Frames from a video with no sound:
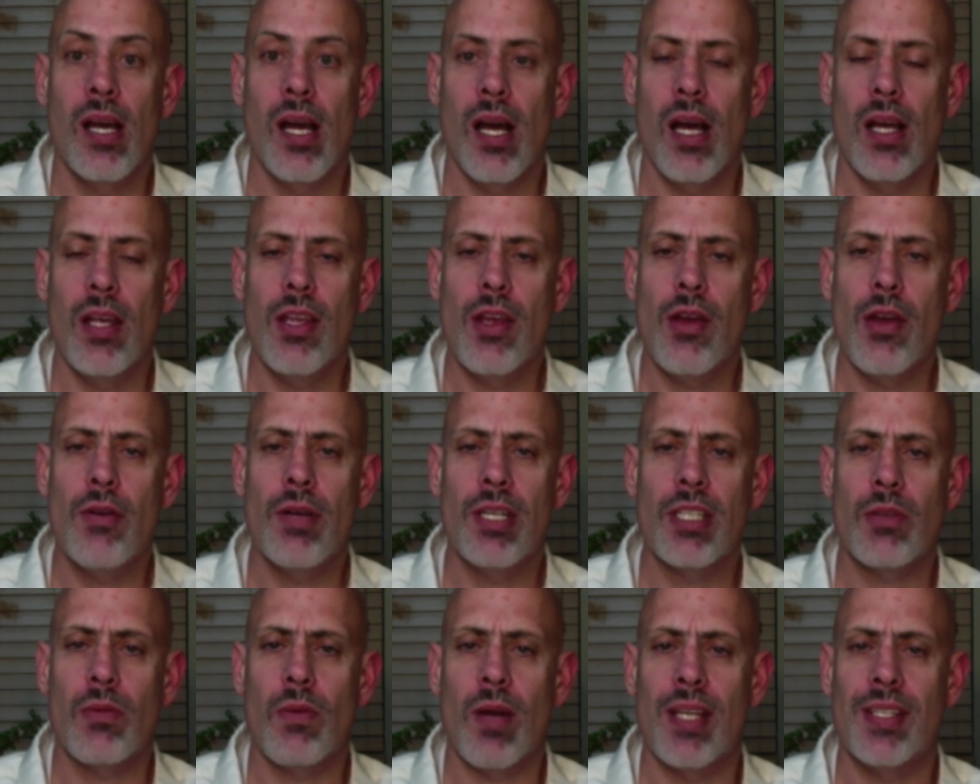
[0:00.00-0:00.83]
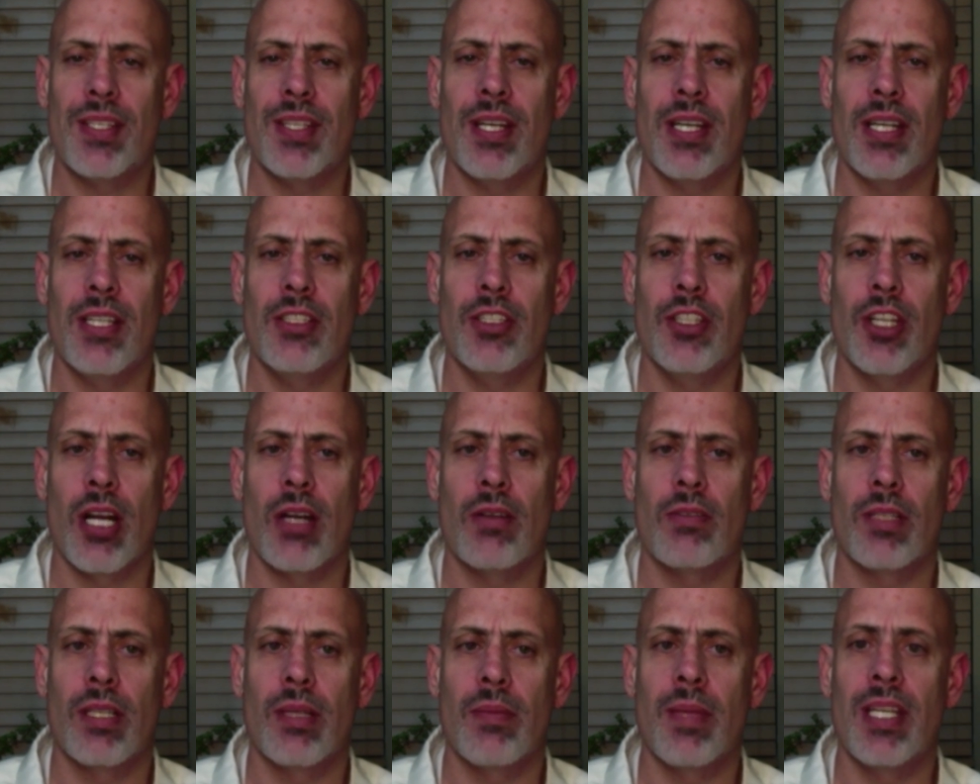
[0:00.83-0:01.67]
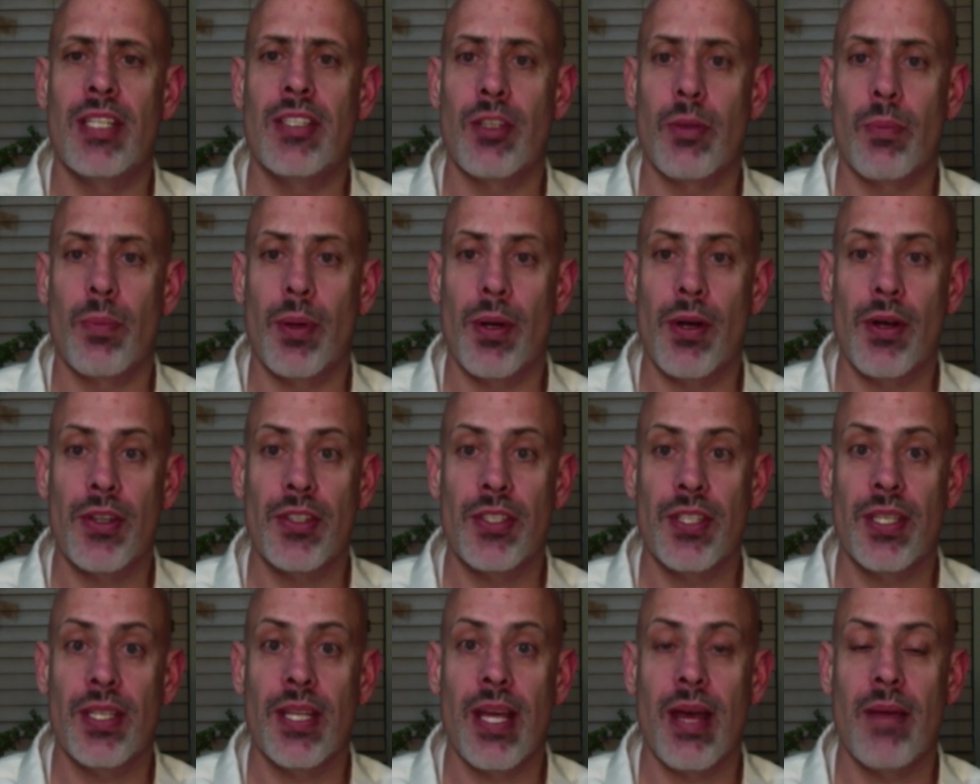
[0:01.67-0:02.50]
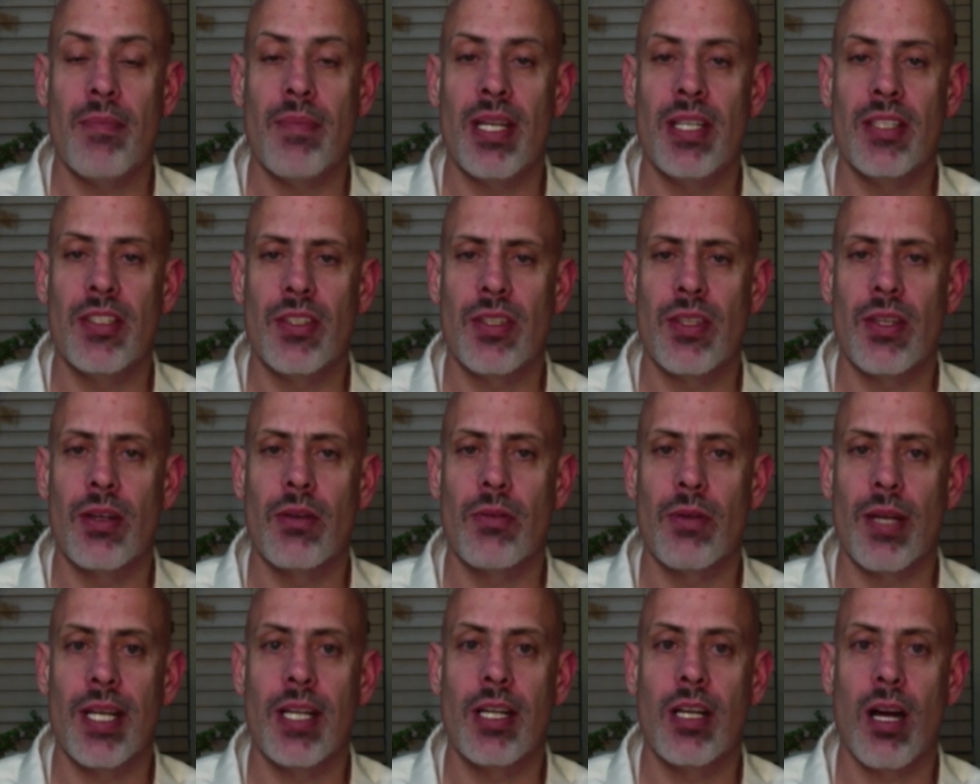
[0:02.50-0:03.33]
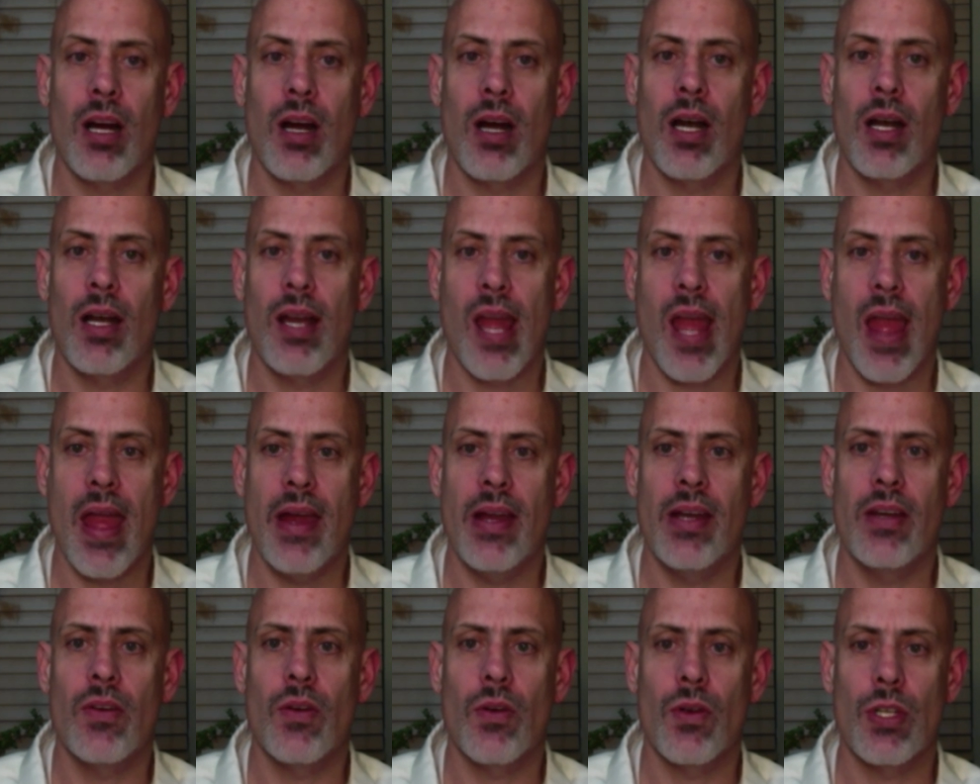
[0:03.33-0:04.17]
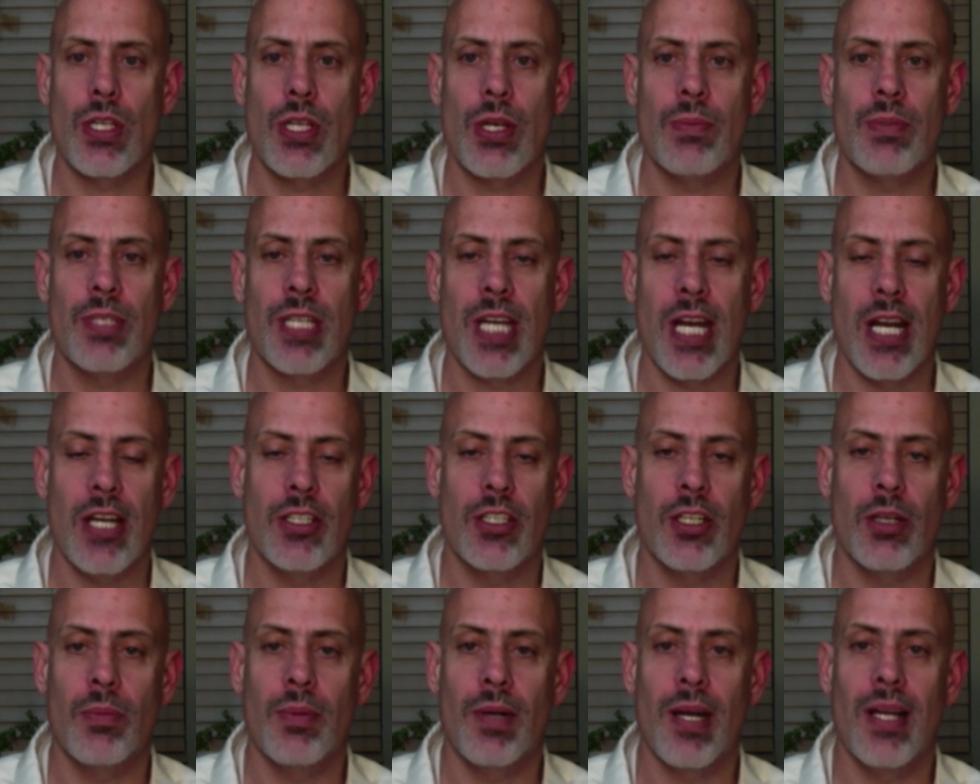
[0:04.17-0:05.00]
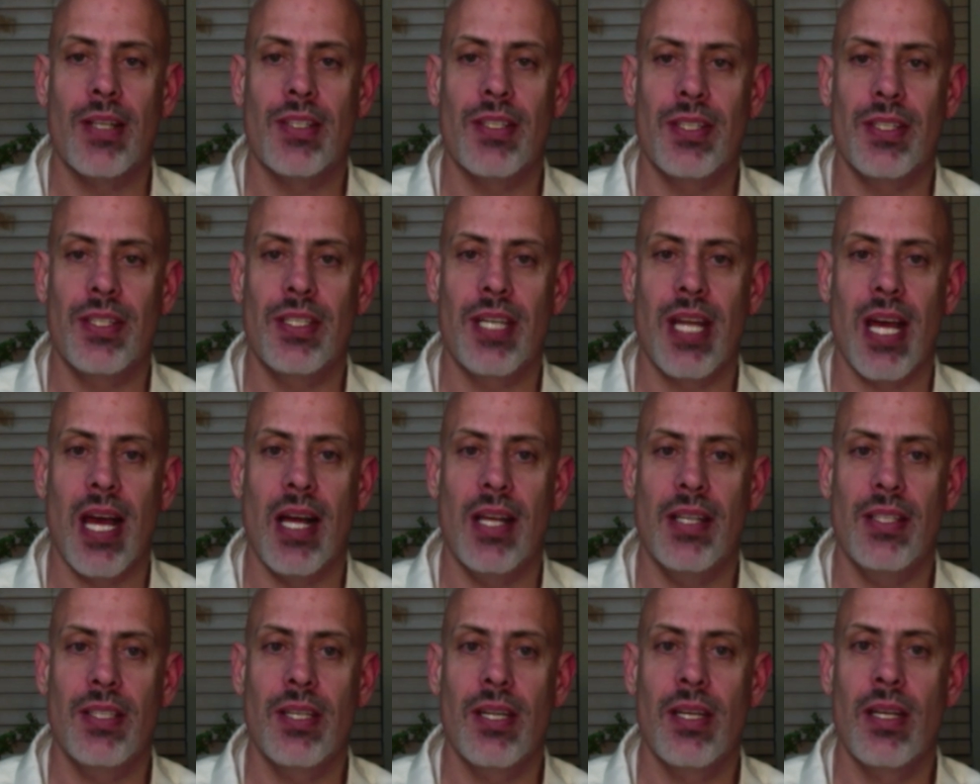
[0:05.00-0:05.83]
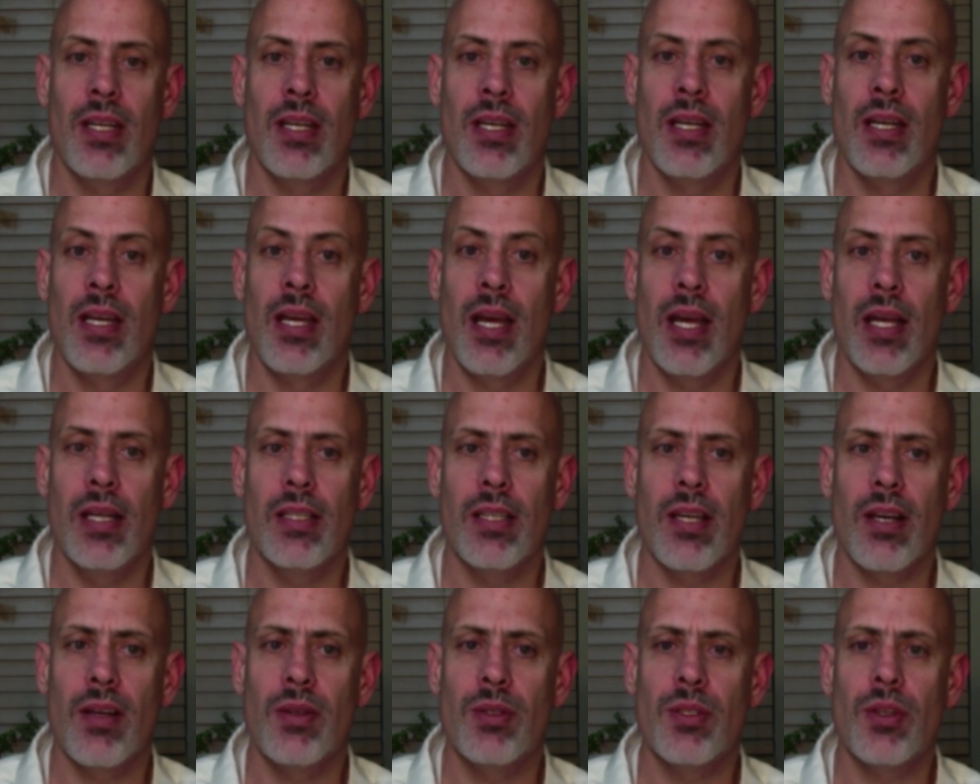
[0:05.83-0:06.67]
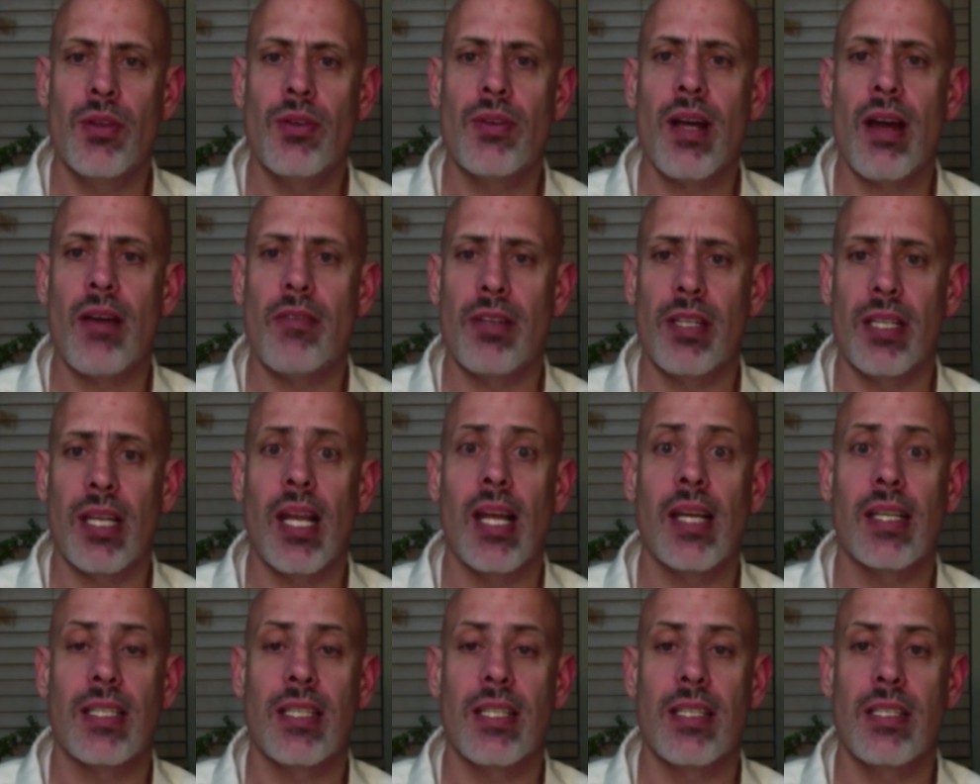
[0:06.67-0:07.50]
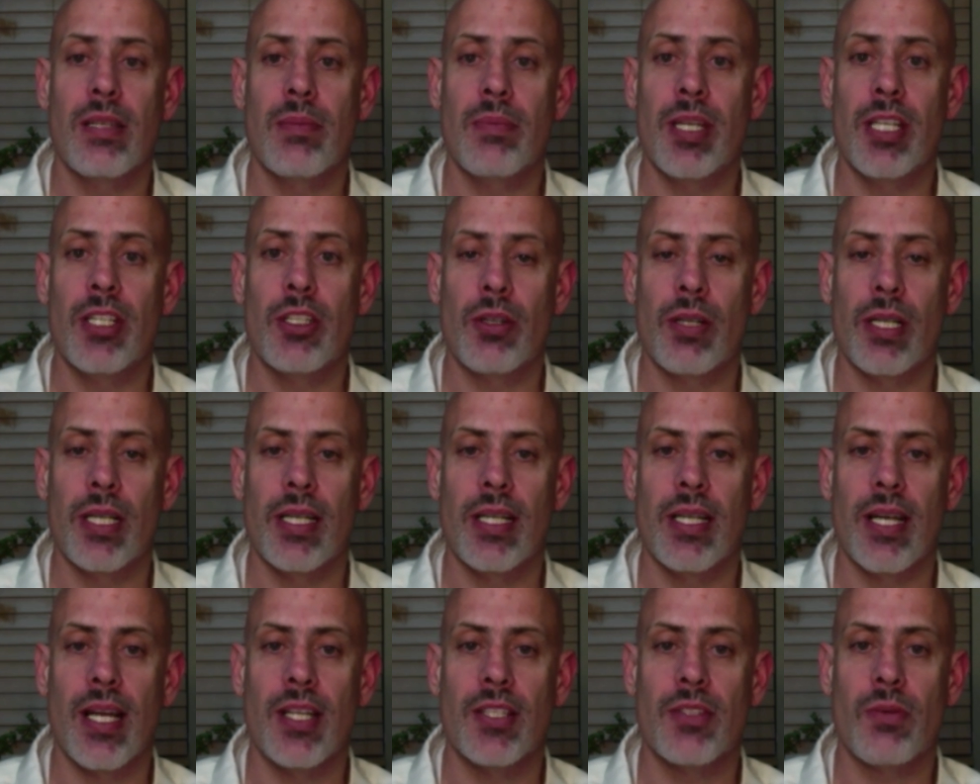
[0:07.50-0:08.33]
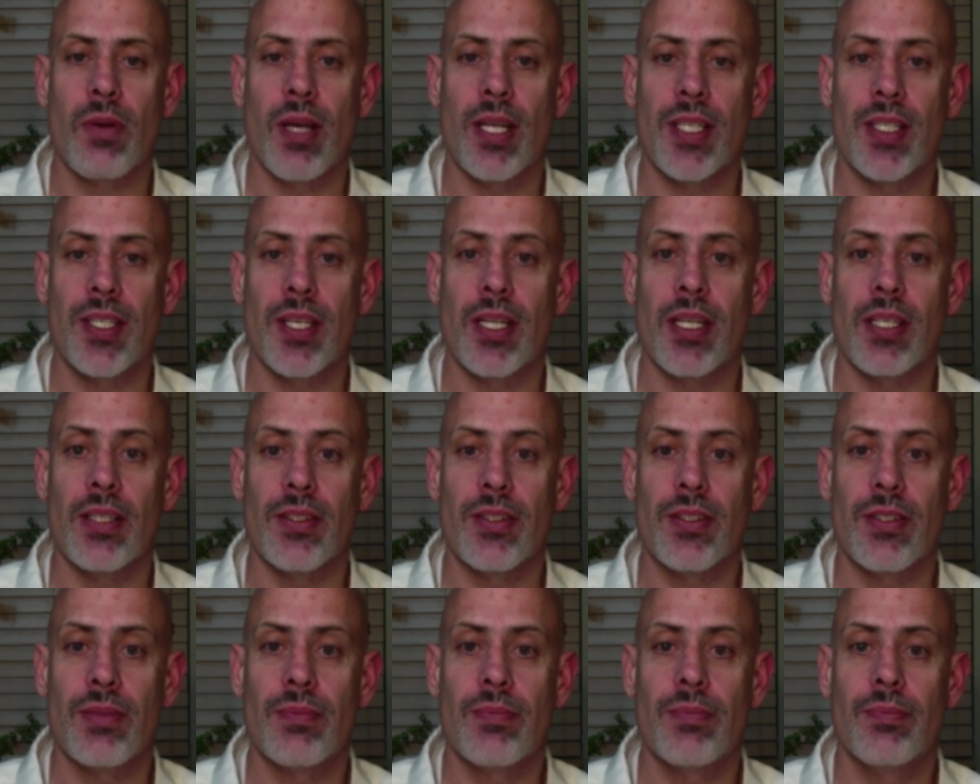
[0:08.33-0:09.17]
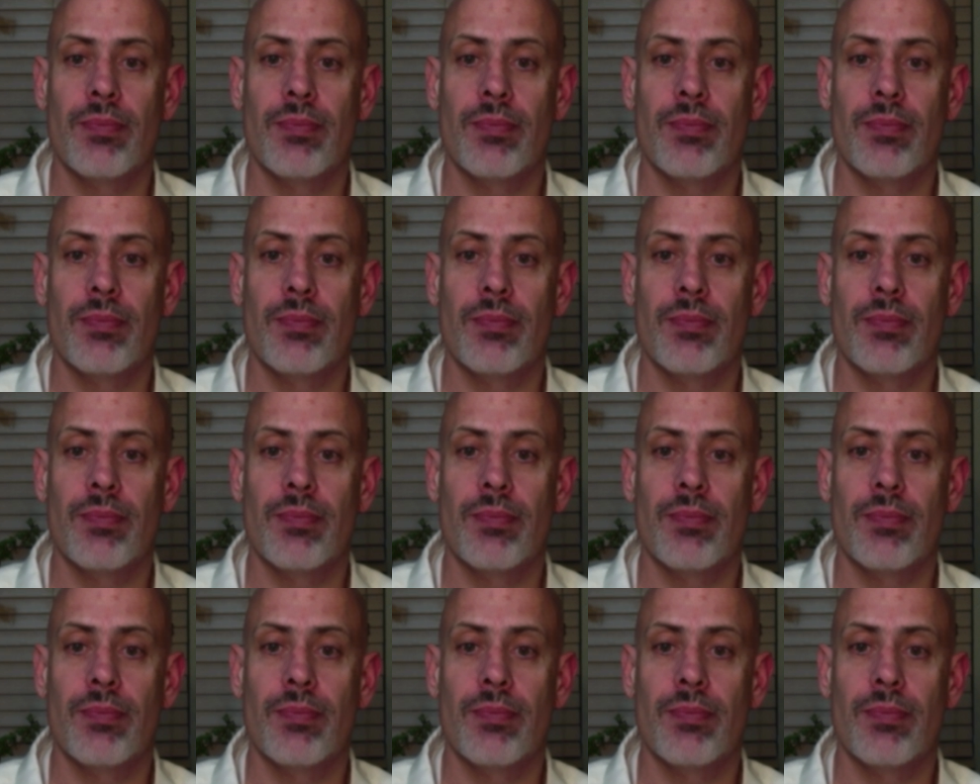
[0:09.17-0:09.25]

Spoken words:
A U.S. resident generally means a person that meets the green card and or substantial presence test, and those who have elected to be treated as residents.